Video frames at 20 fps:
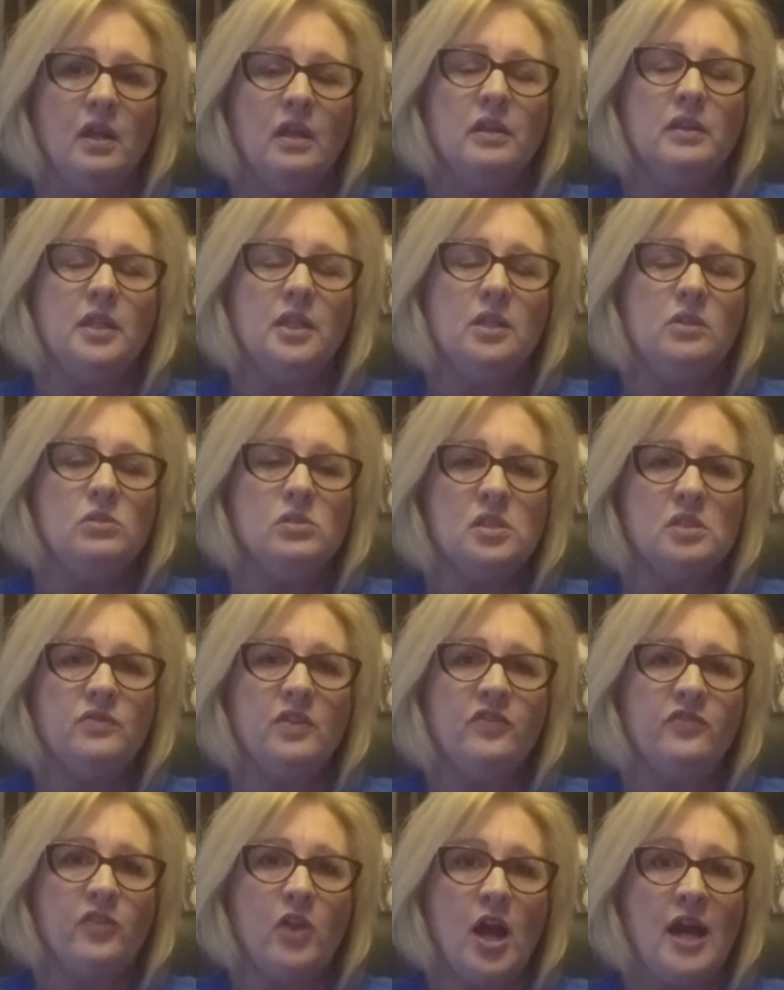The use of
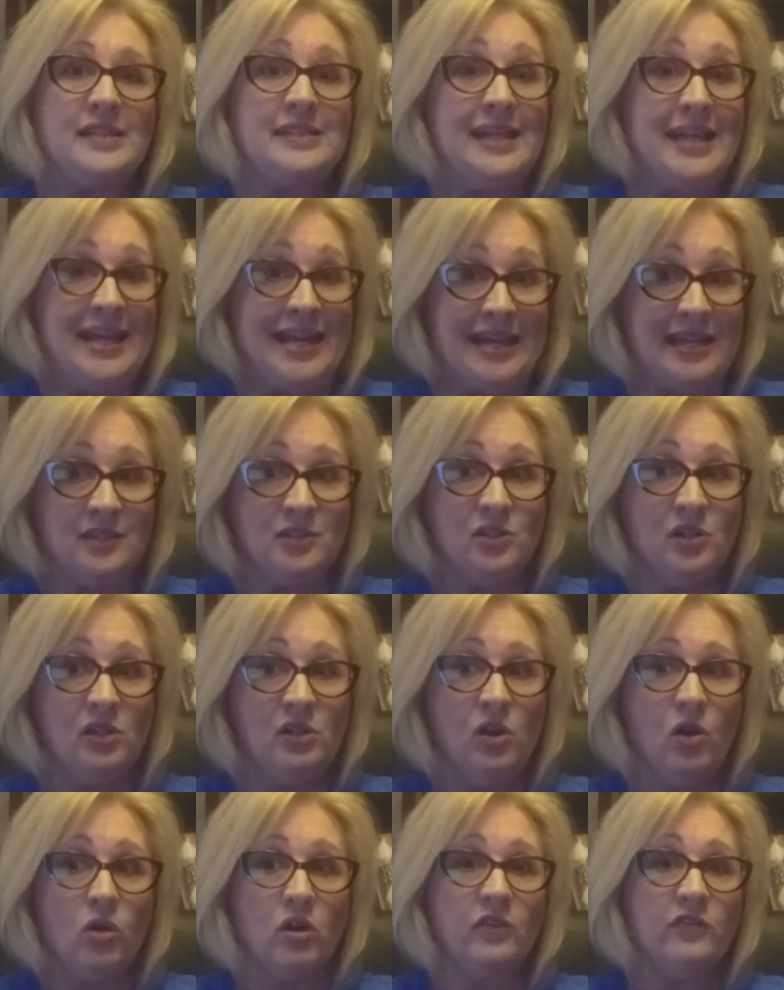a floss
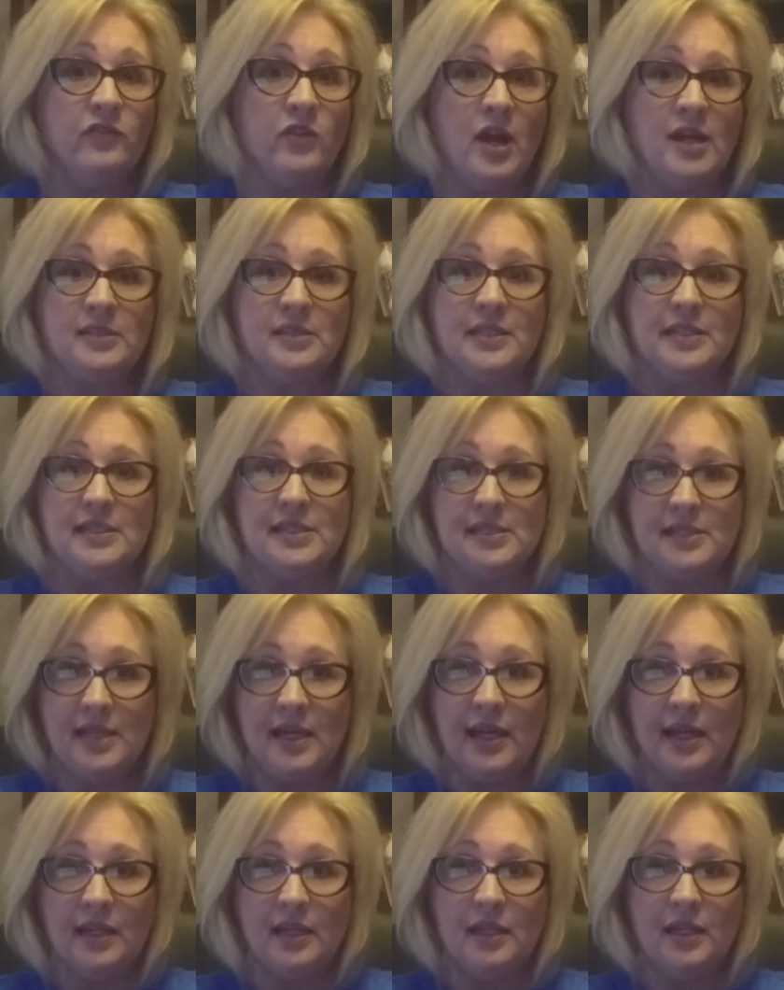handle or flossing
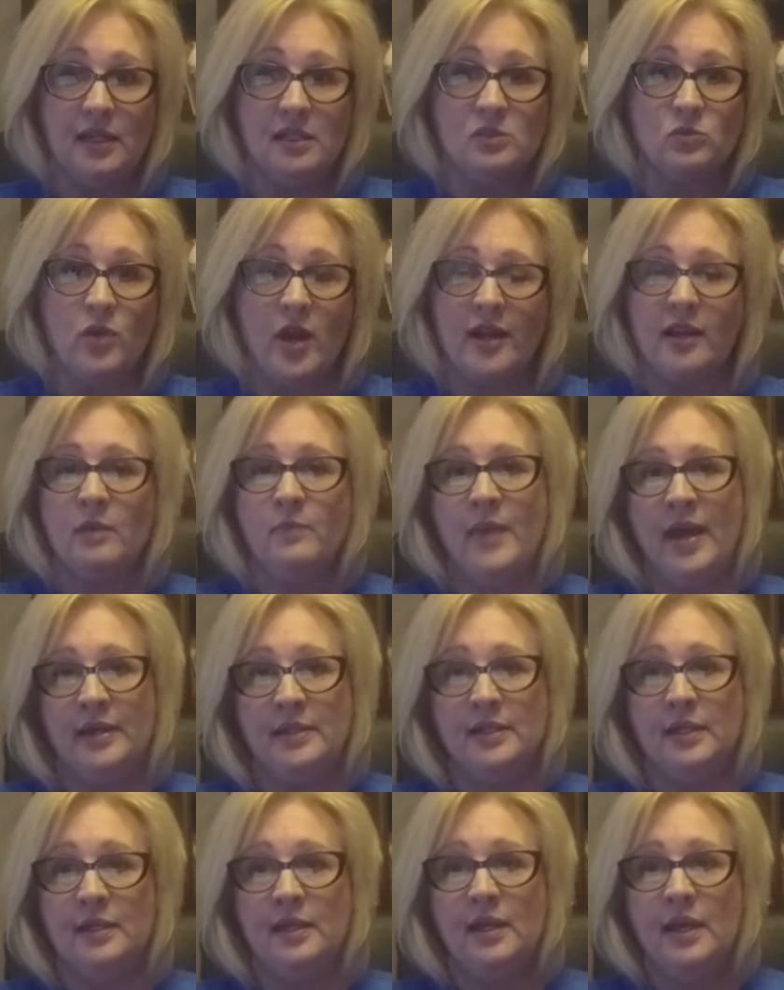stick is
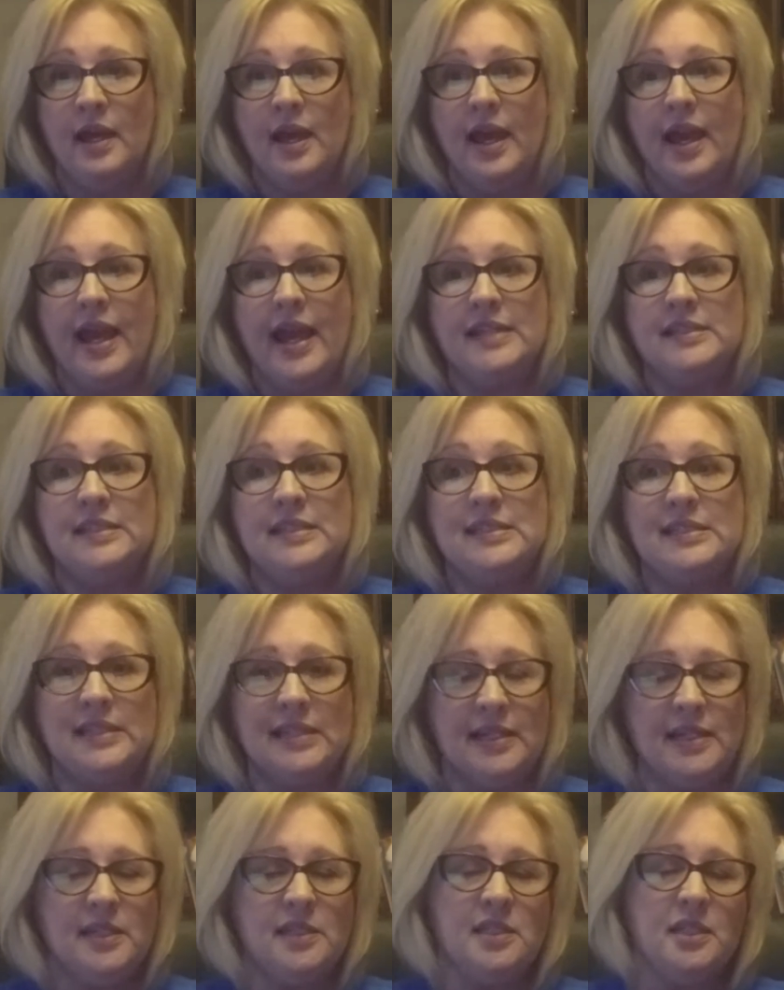recommended as it is
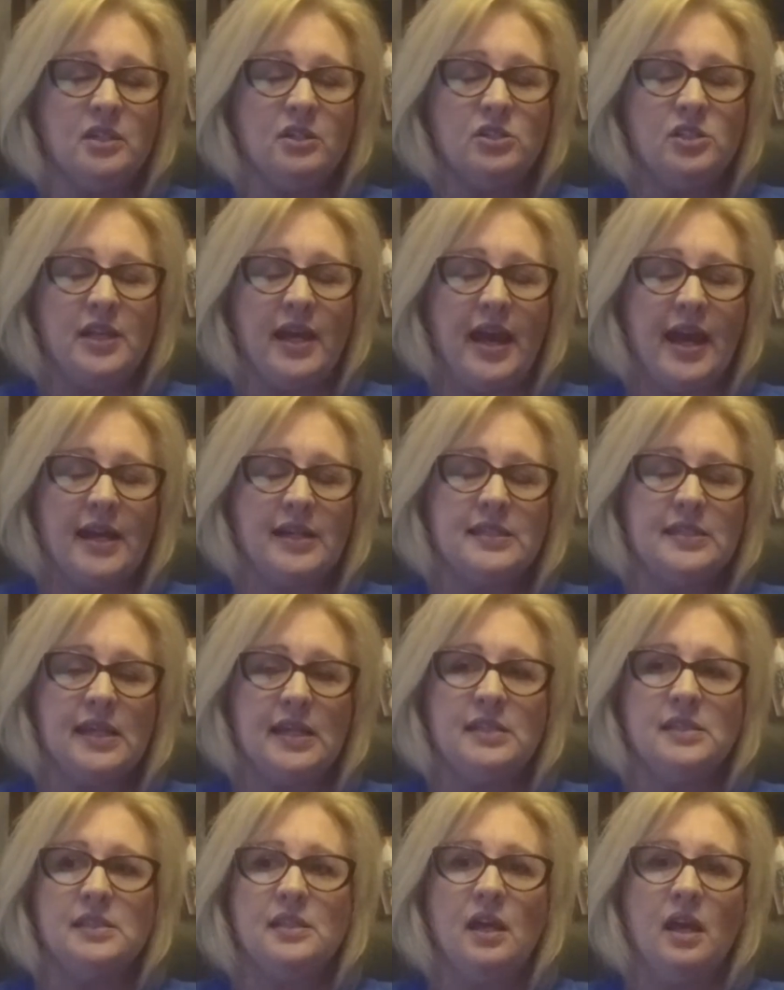easier to
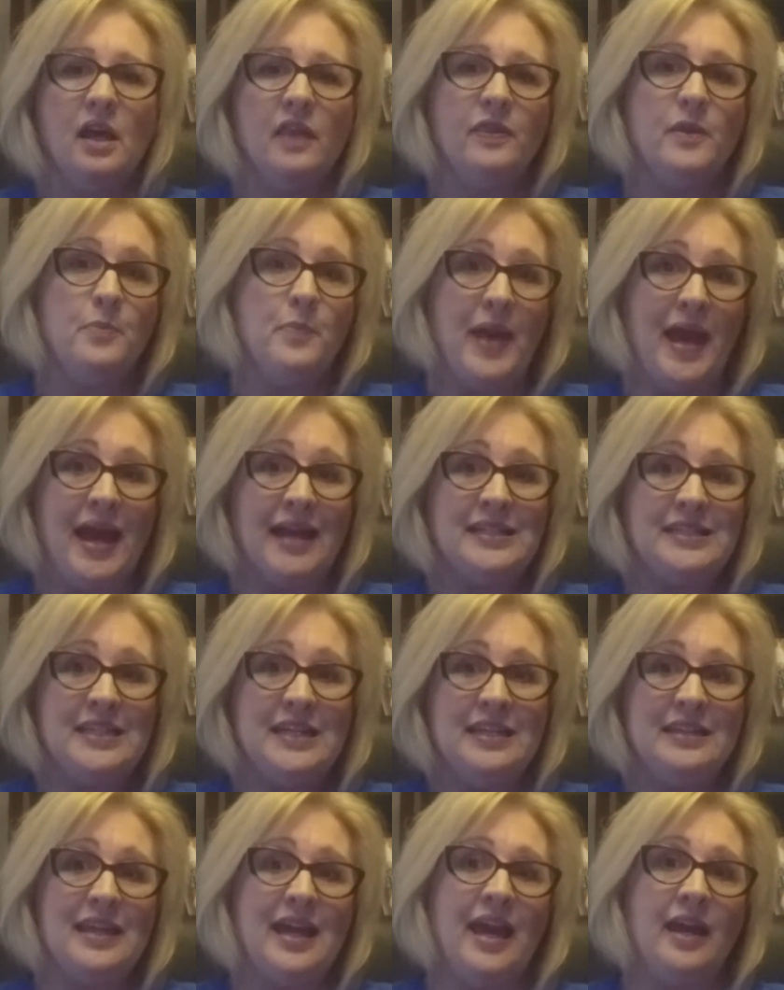access the back
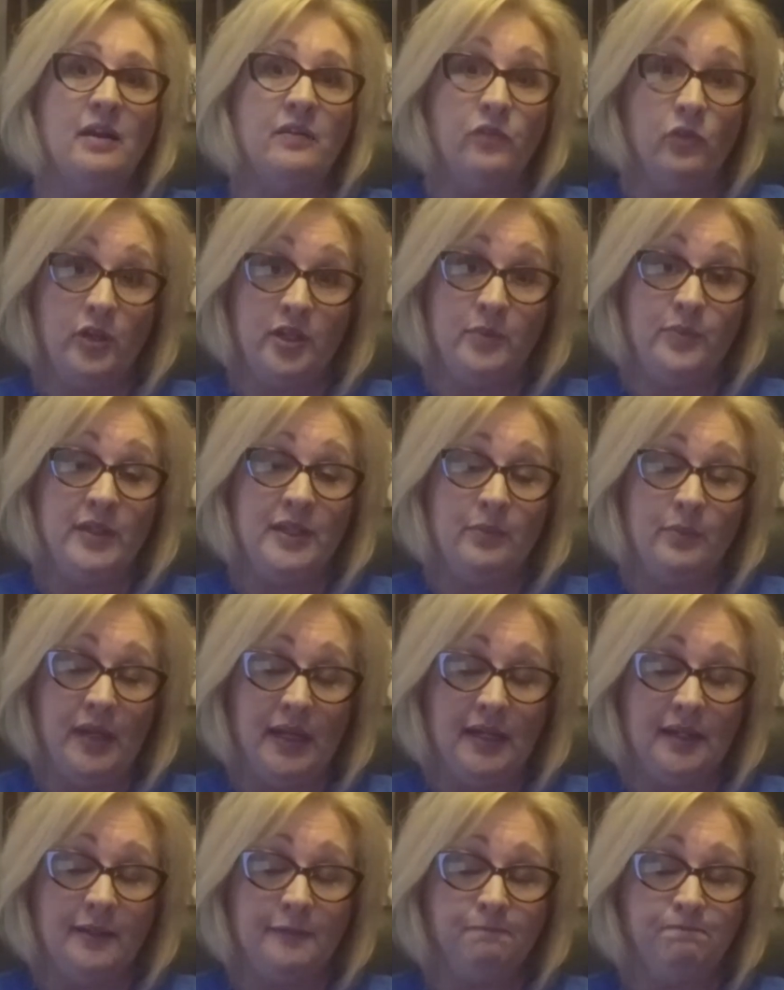teeth and avoid being
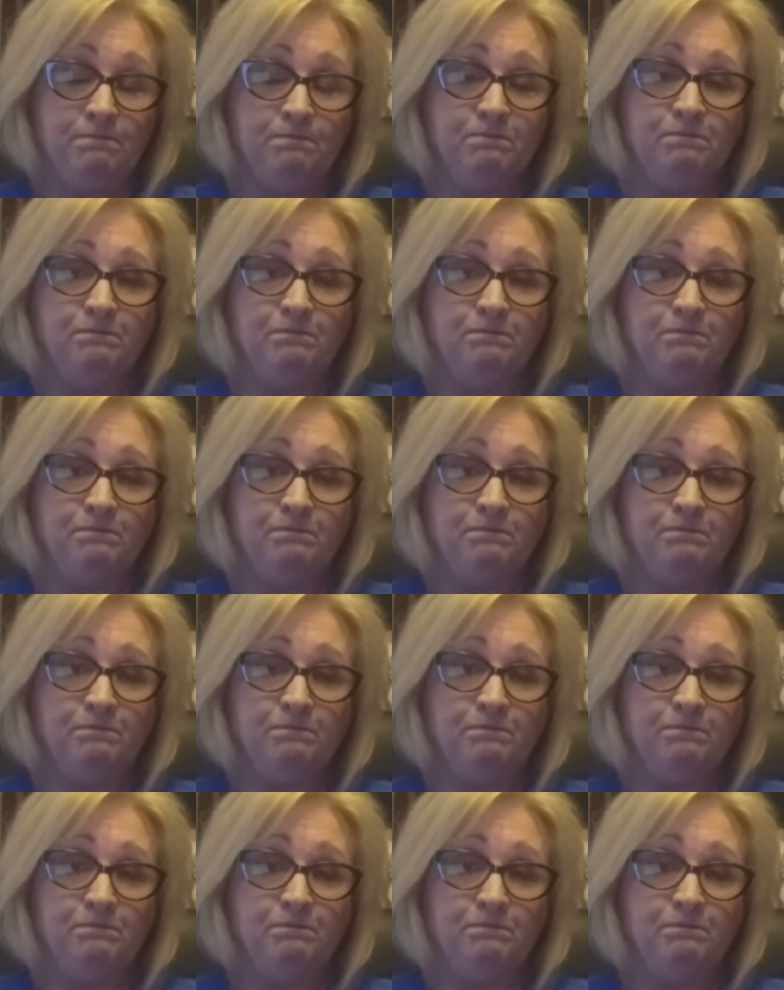bitten.